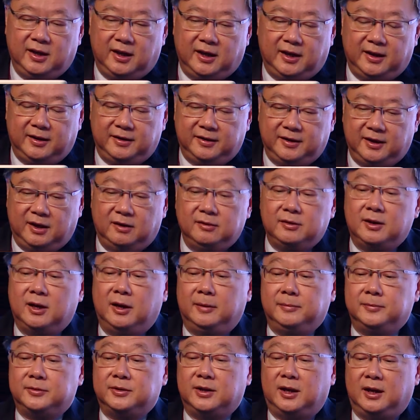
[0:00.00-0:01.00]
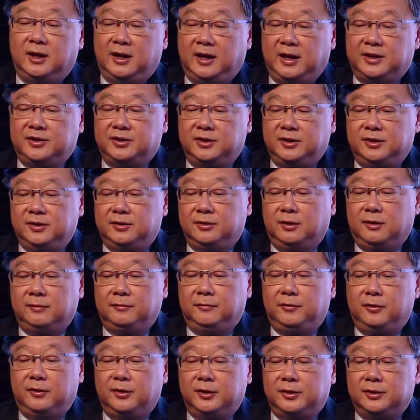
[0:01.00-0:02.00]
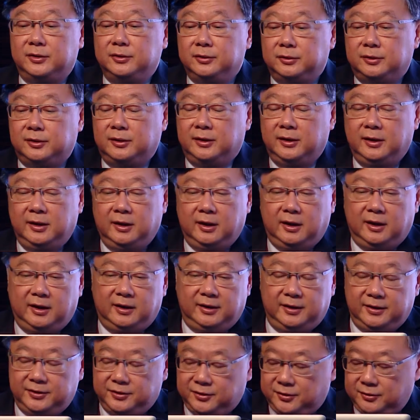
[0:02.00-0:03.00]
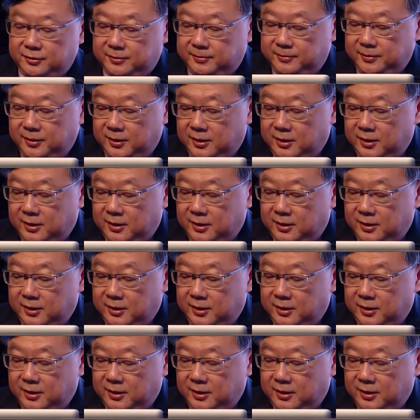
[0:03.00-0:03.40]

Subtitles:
and the outcomes are actually not very good in this group.